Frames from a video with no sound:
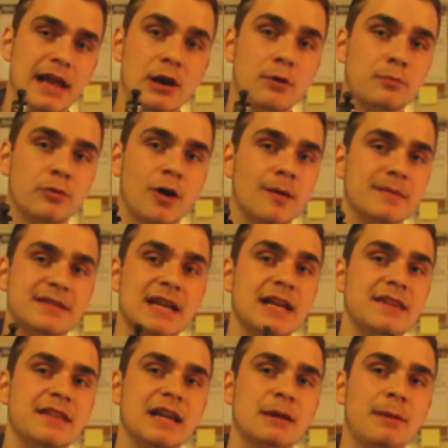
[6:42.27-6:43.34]
they don't promise
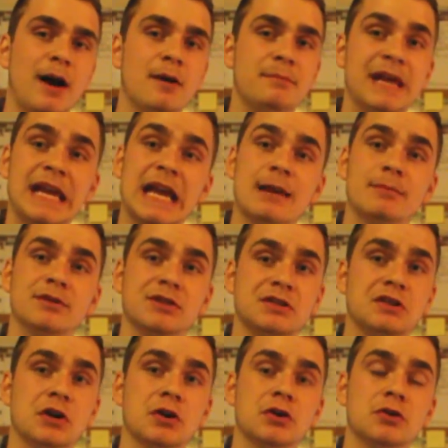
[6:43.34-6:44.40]
anything about being able to
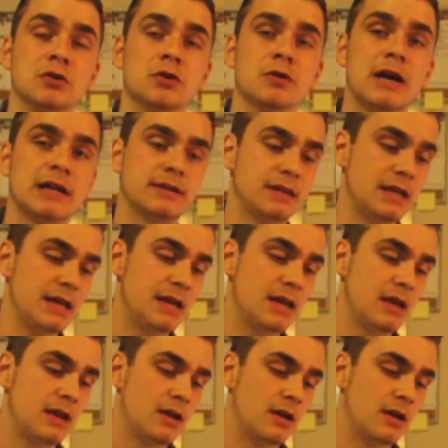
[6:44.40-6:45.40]
turn correctly